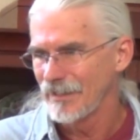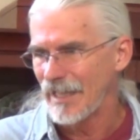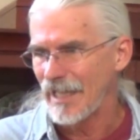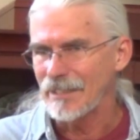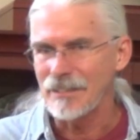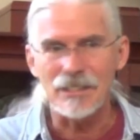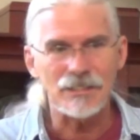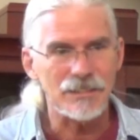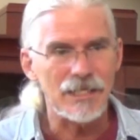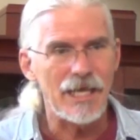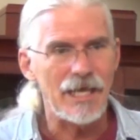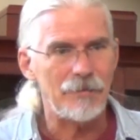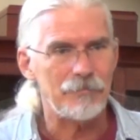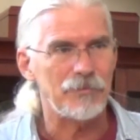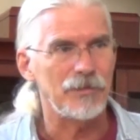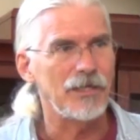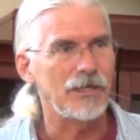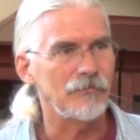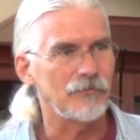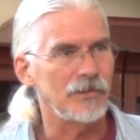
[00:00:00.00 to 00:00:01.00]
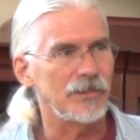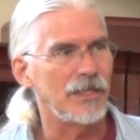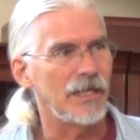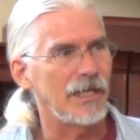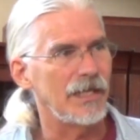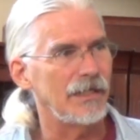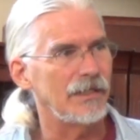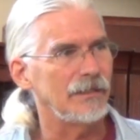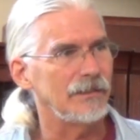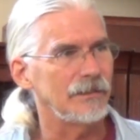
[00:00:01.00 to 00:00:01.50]
that doesn't happen every
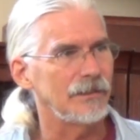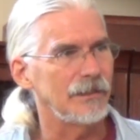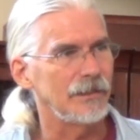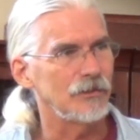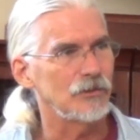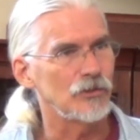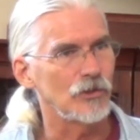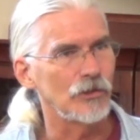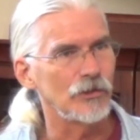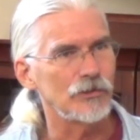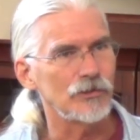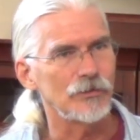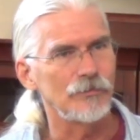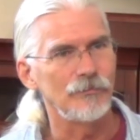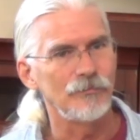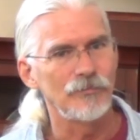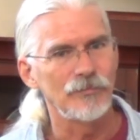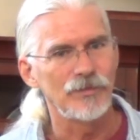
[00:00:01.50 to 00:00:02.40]
day in church.